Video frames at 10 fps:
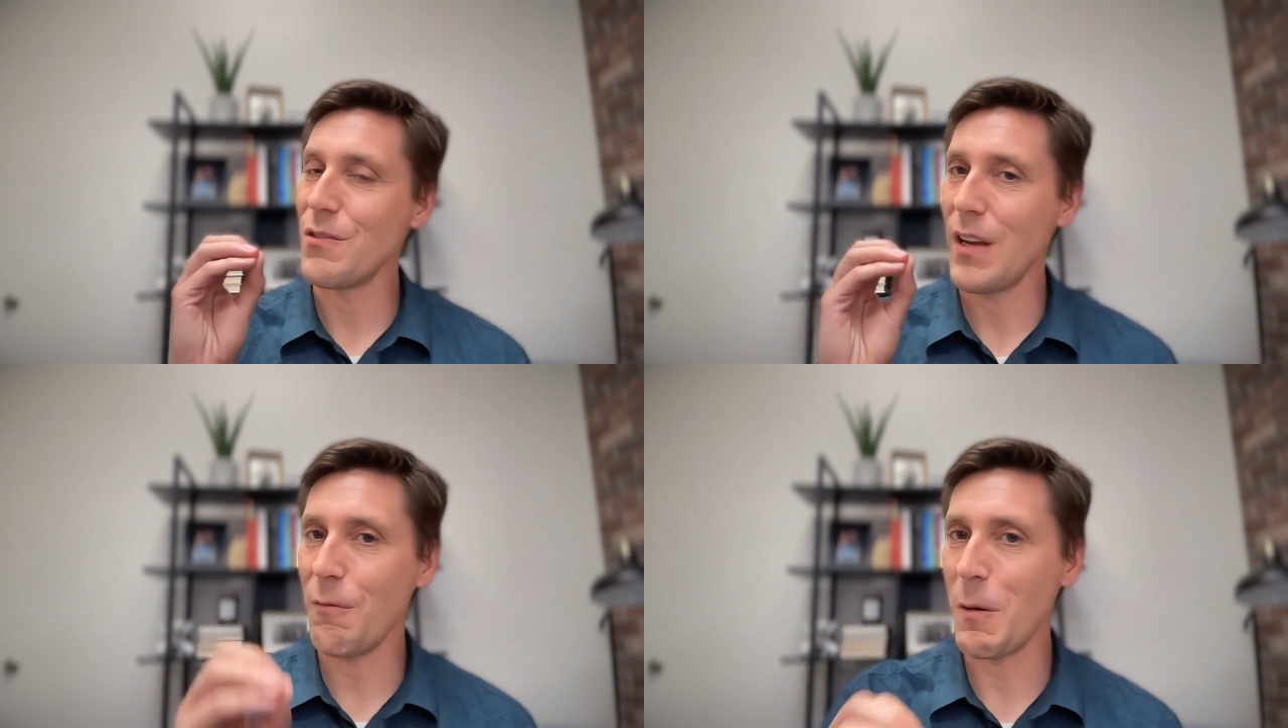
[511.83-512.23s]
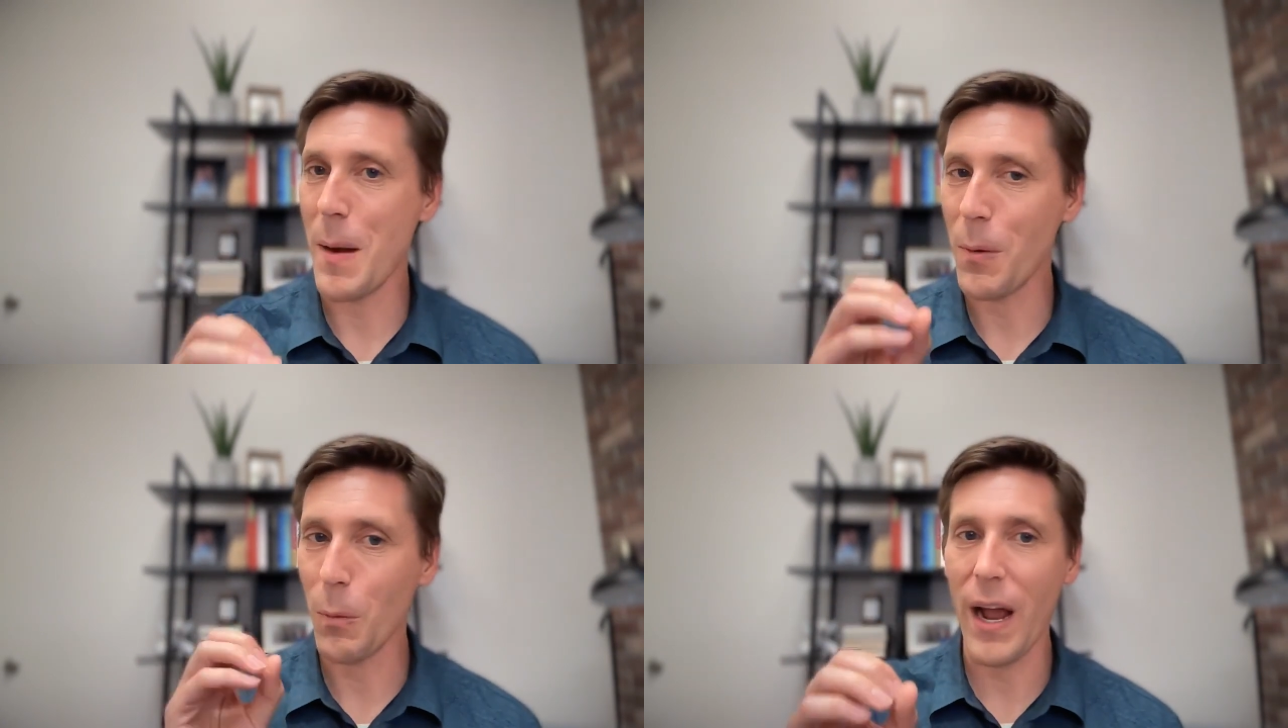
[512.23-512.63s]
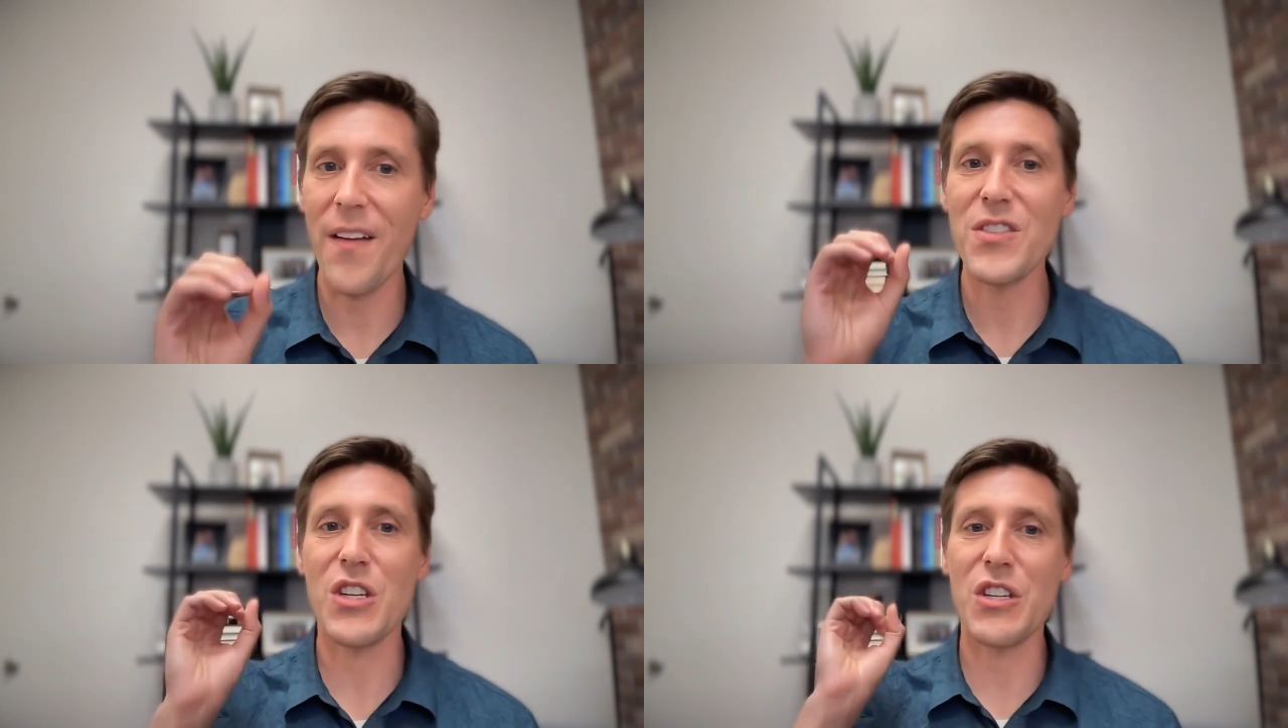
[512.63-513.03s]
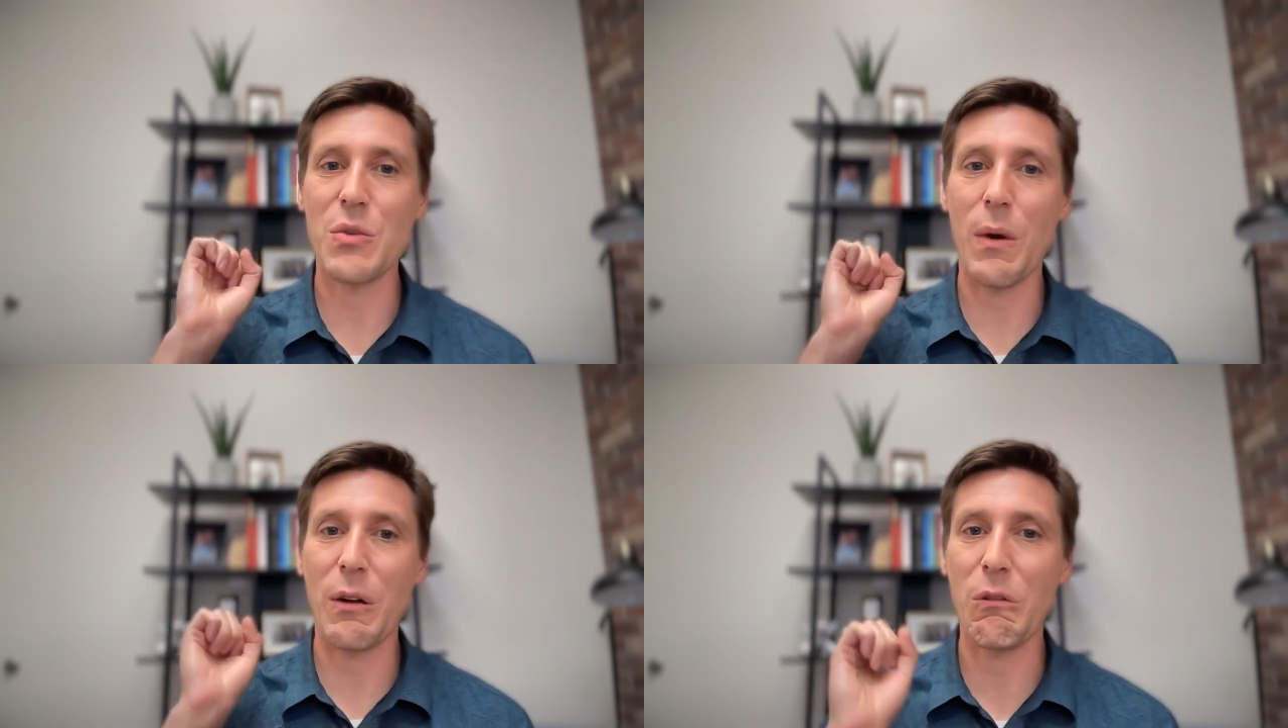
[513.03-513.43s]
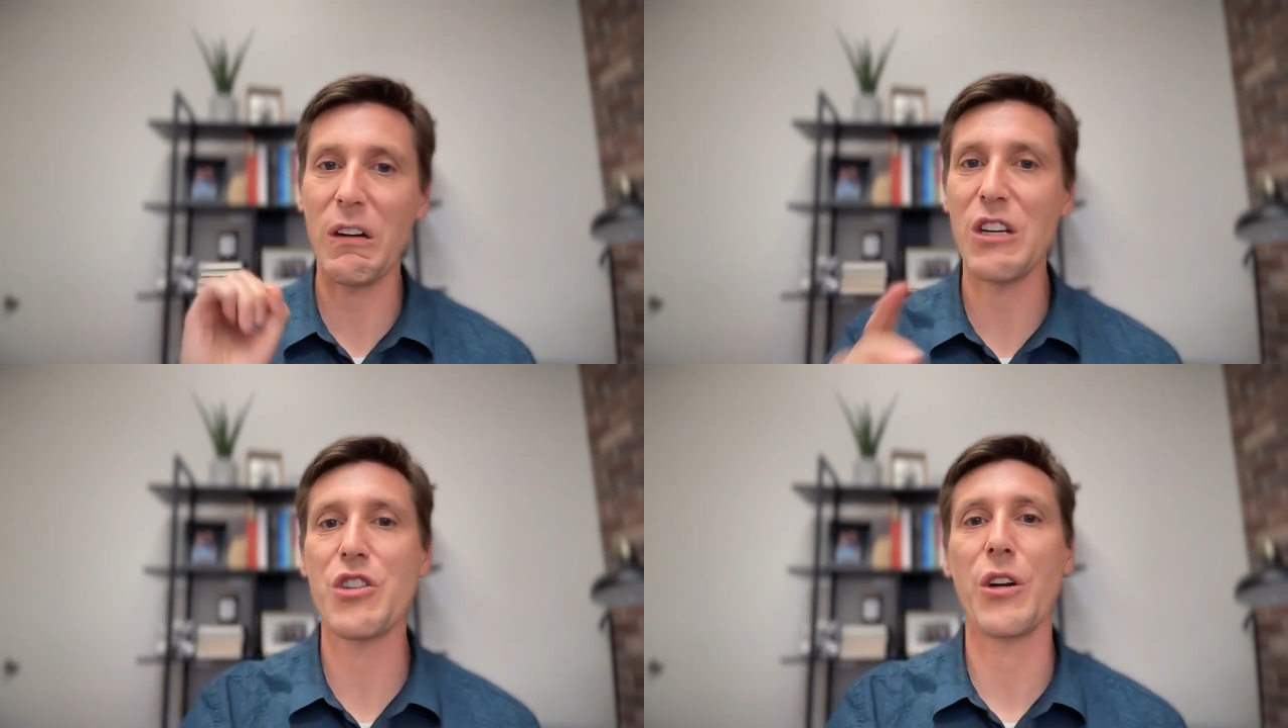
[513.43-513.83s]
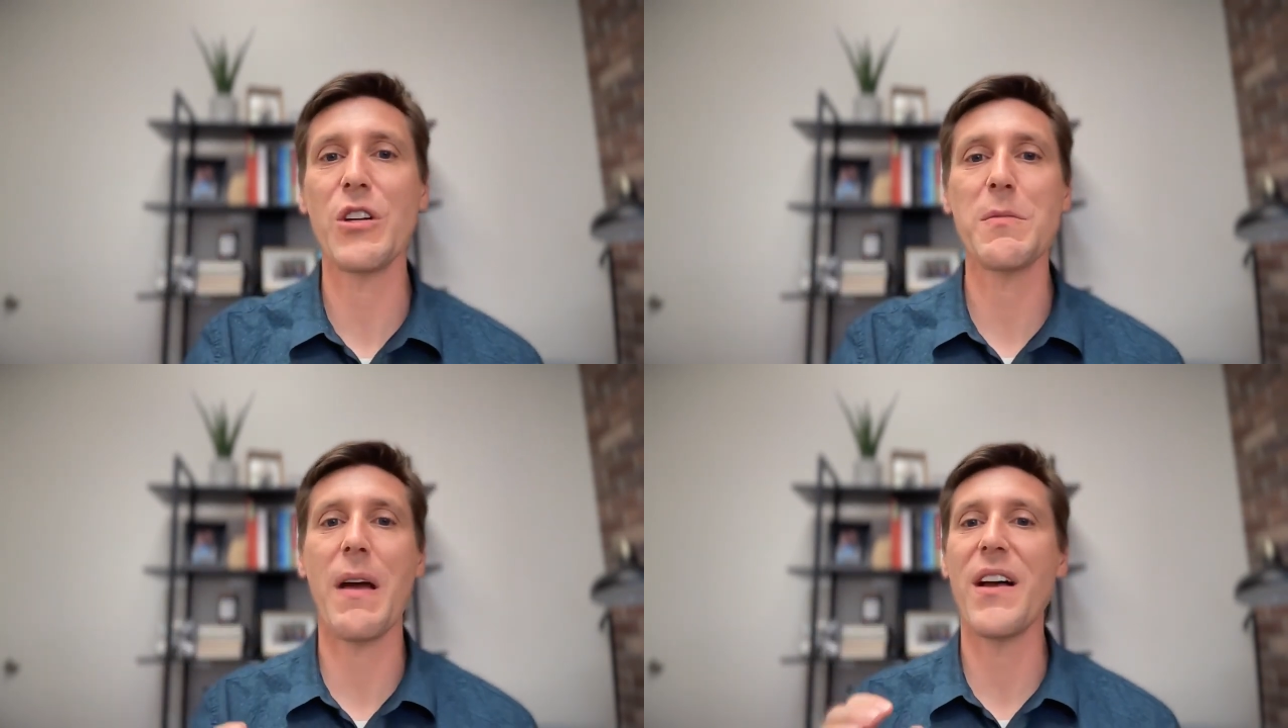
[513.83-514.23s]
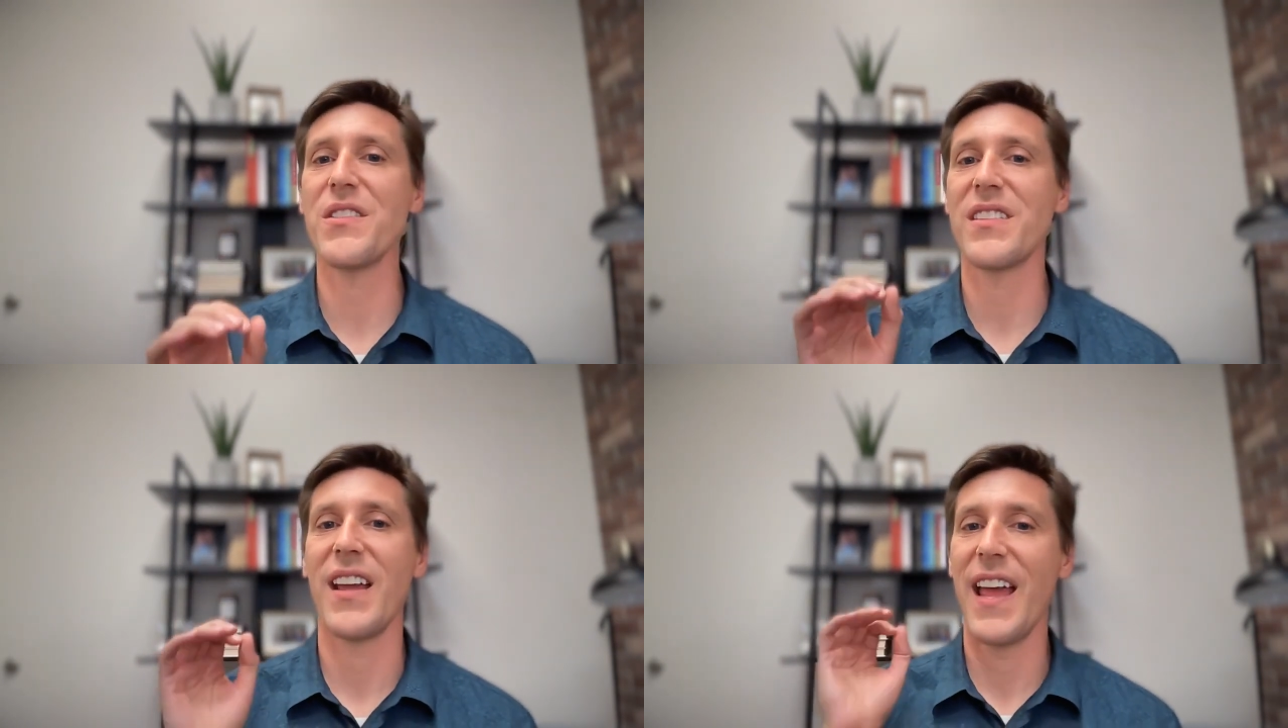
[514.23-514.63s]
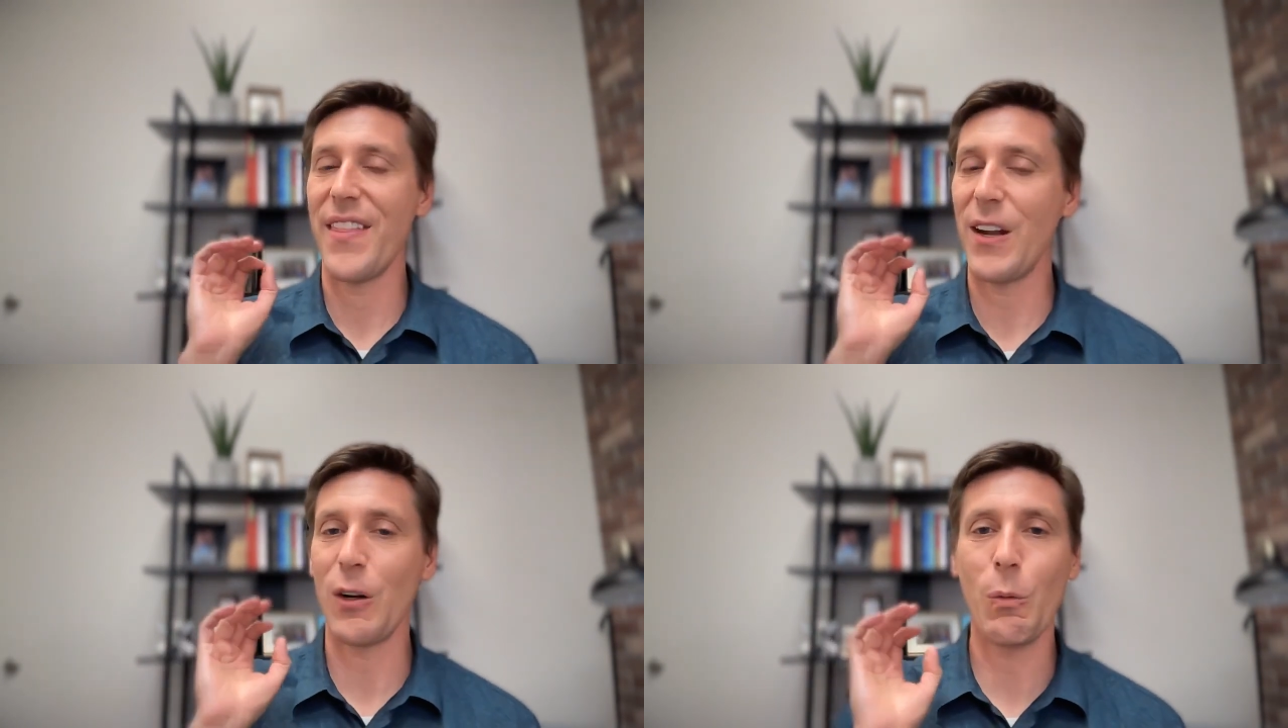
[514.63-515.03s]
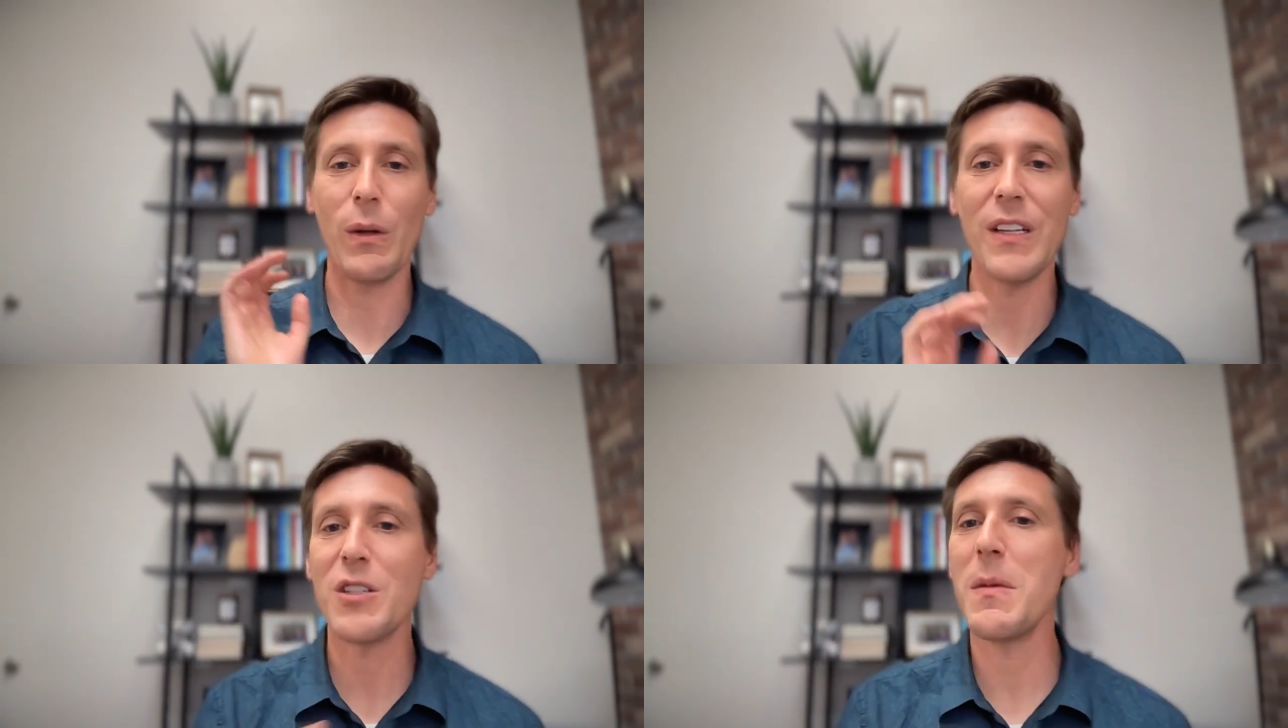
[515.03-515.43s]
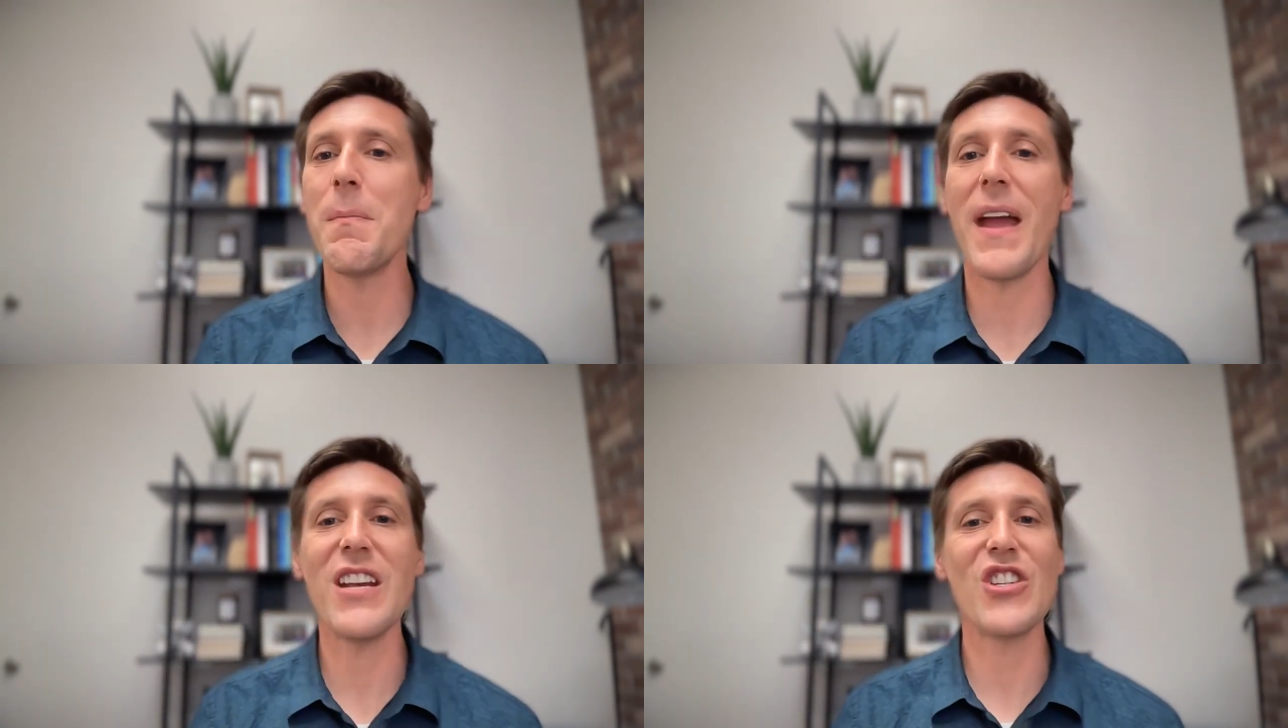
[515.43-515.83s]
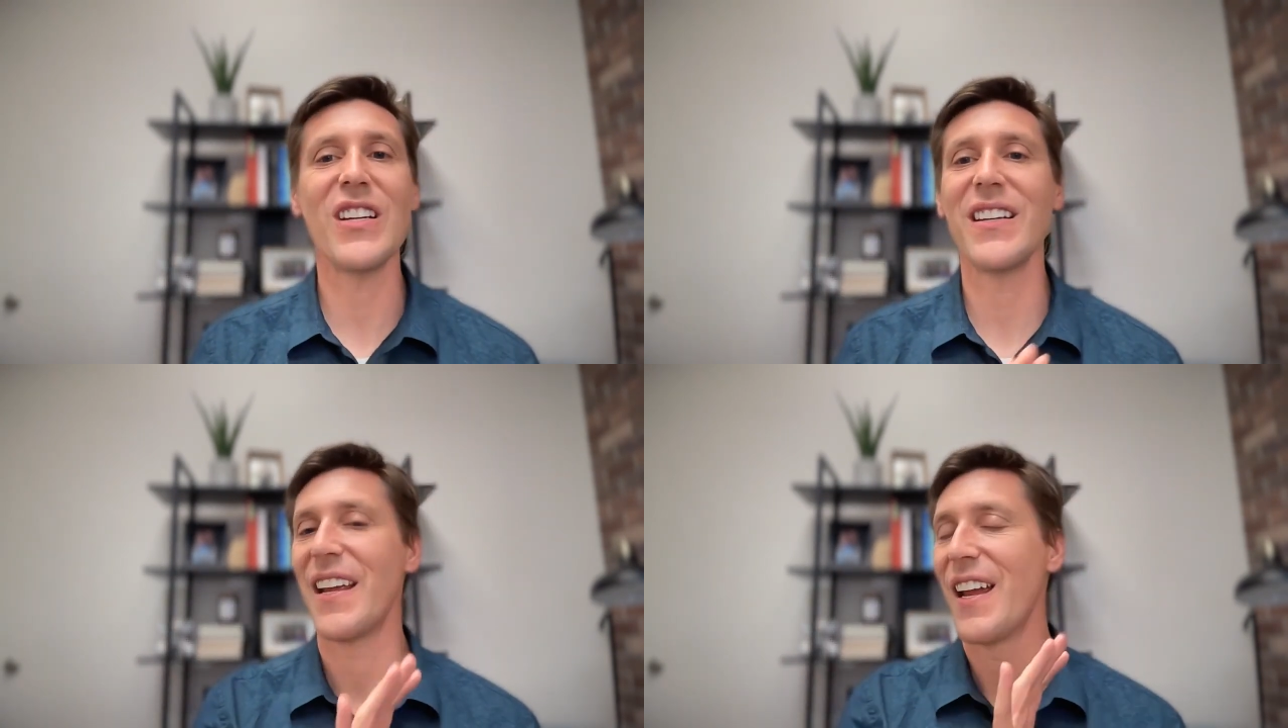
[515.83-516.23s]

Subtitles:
remember, wives, you just want to reassure your spouse that you're willing to be patient,